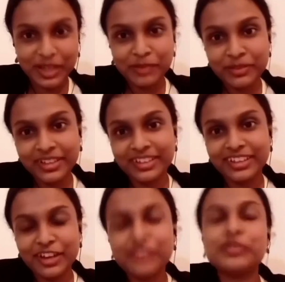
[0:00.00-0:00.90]

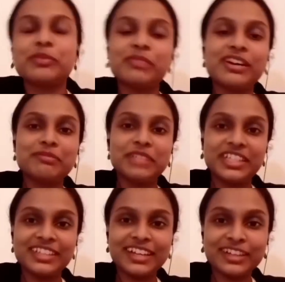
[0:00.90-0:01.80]
Pereira from our
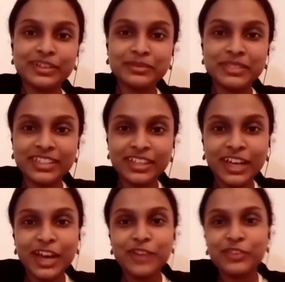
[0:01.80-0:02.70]
media committee
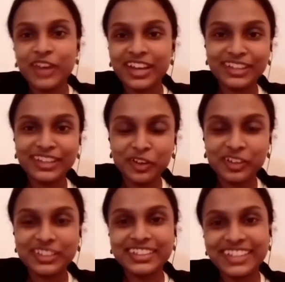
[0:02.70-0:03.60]
for handling all
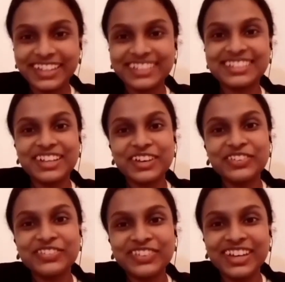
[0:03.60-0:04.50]
the tech stuff,